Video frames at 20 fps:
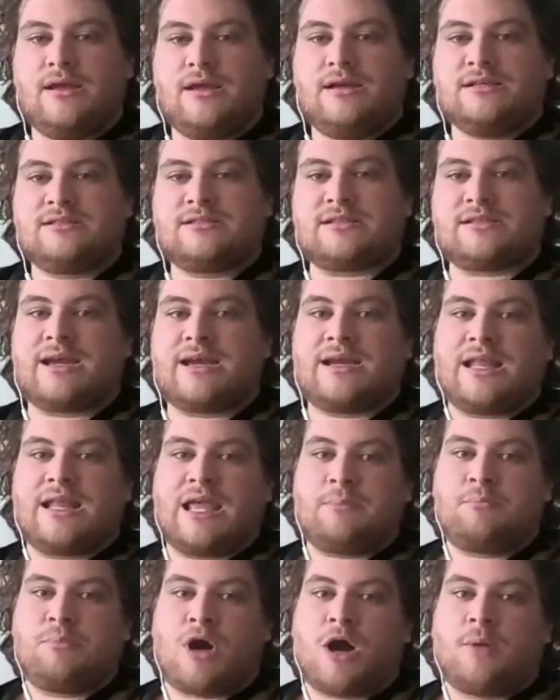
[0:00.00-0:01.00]
Psychedelic
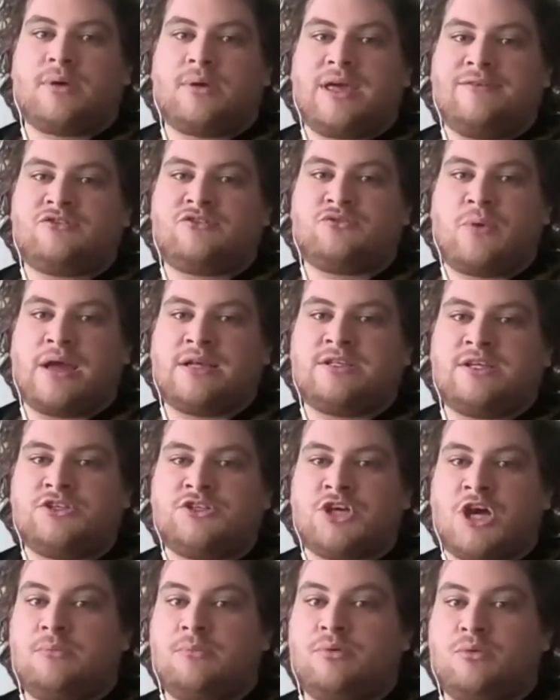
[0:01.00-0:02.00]
pop gives way to
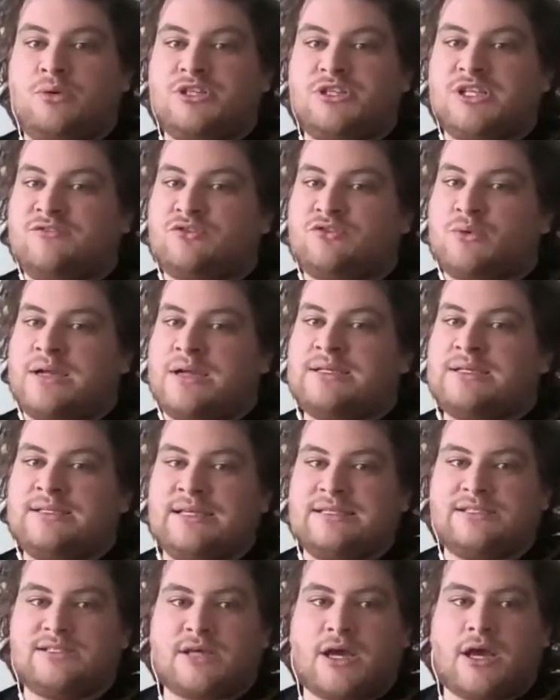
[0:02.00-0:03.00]
dub, which gives way to
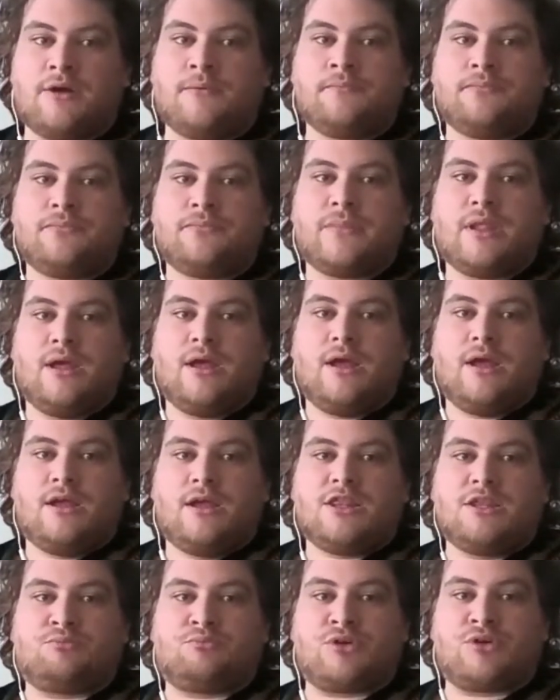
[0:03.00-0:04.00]
disco.
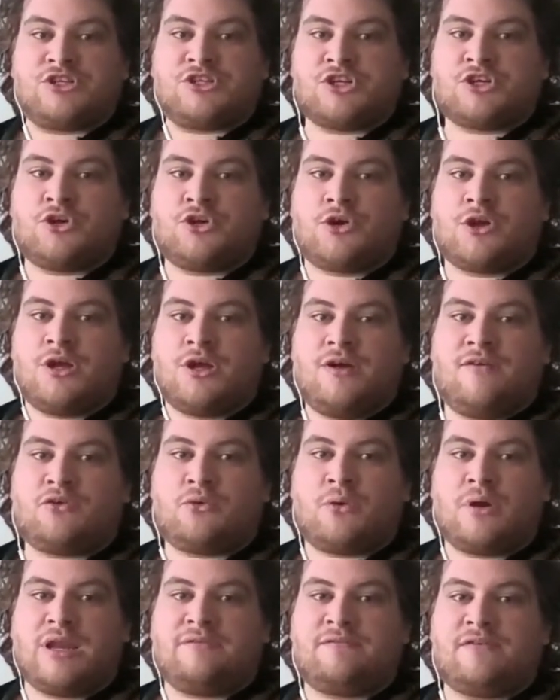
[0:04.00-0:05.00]
The pressure cooker of
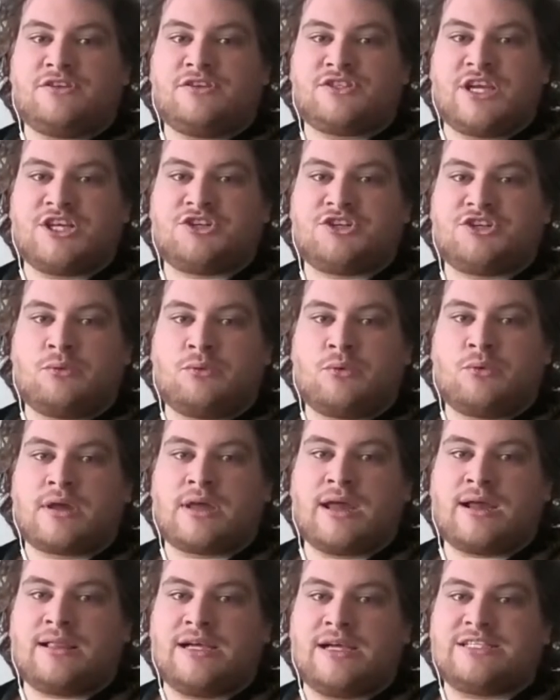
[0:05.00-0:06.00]
21st century
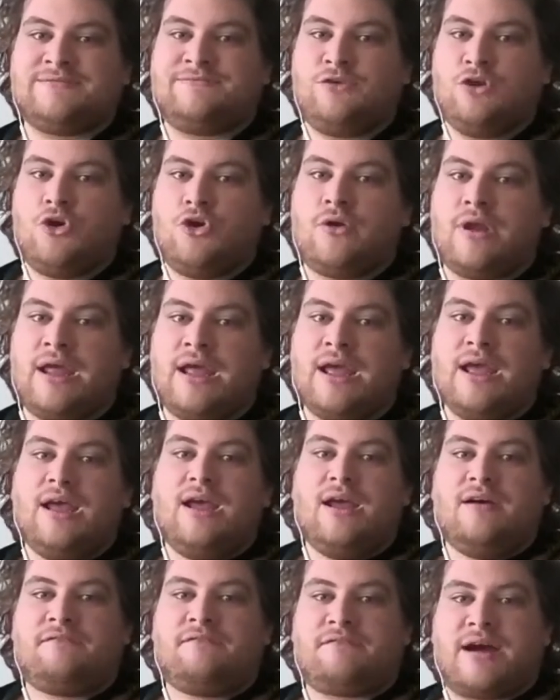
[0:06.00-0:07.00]
working class fury
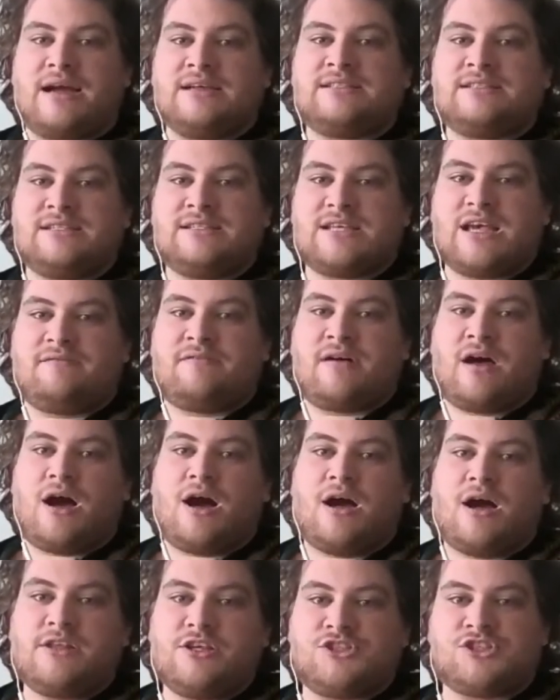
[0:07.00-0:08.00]
finds itself
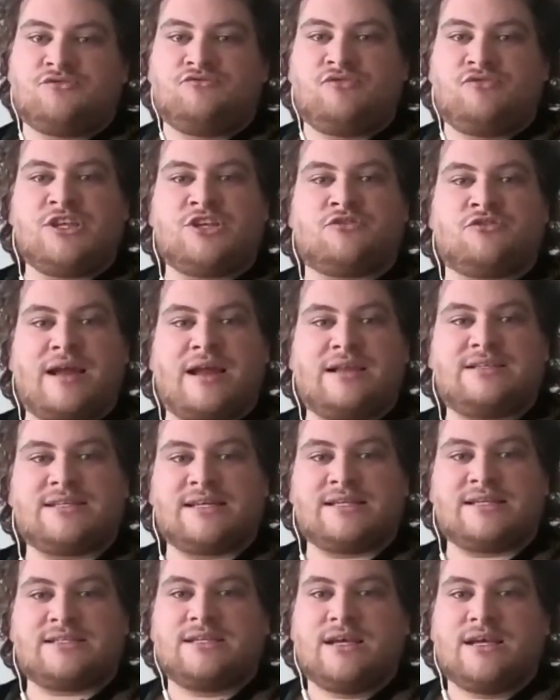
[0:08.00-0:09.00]
harnessed and
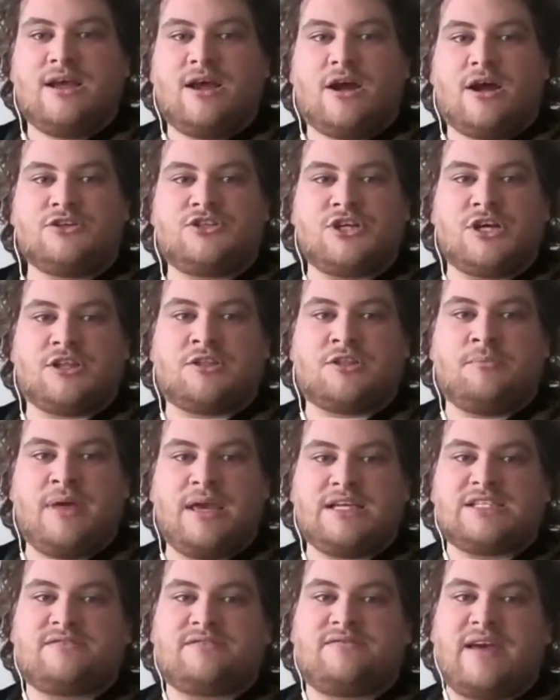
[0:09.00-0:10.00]
redirected until the
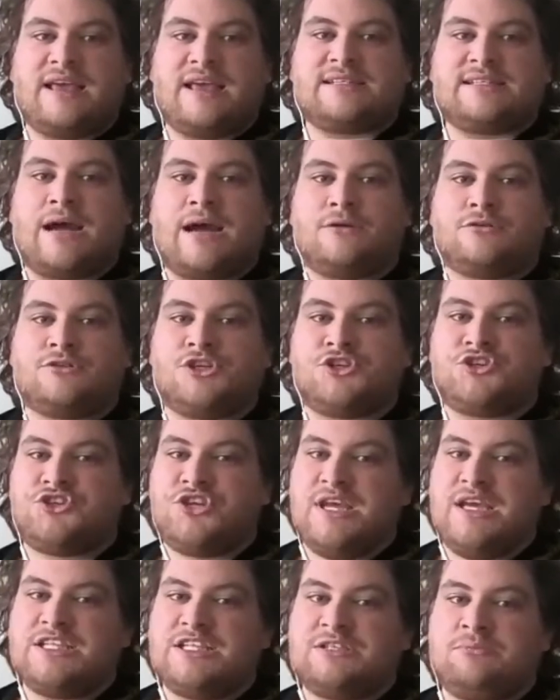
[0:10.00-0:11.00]
mix fades out to
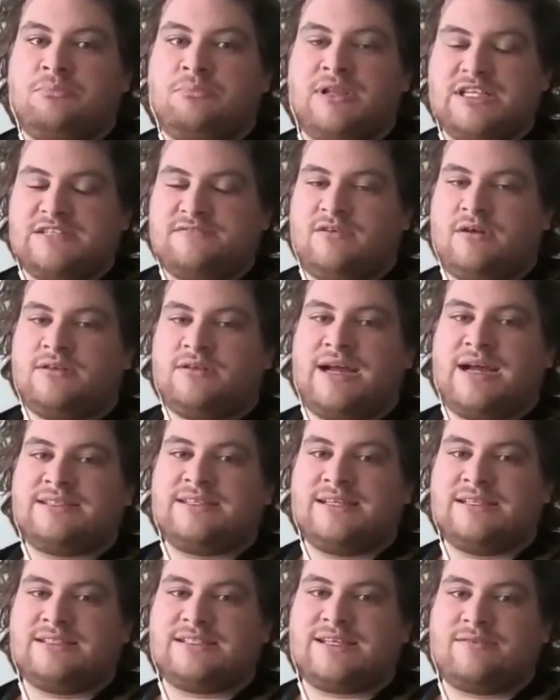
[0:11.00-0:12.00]
Chic's blissful
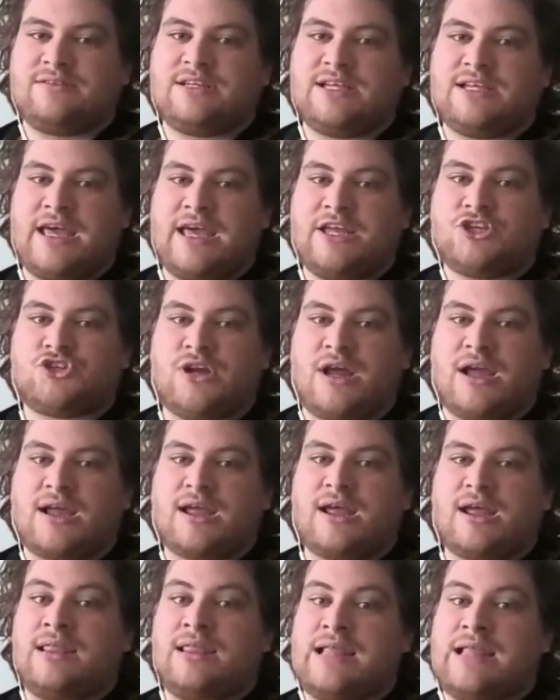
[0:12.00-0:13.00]
1978 track,
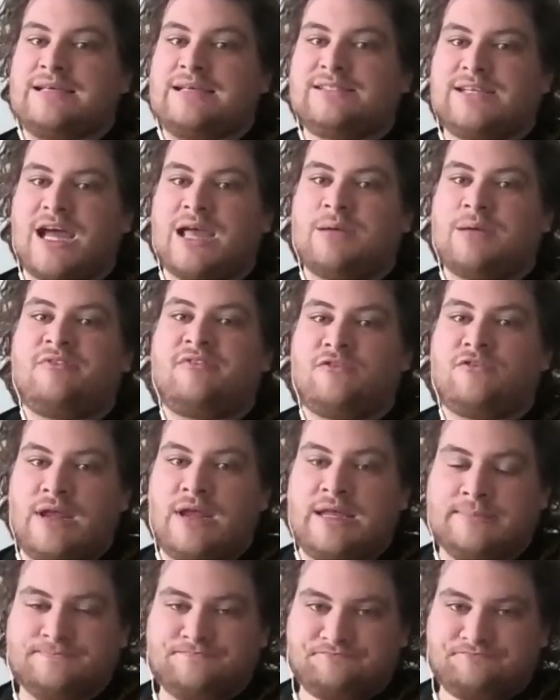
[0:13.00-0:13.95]
At Last I Am Free.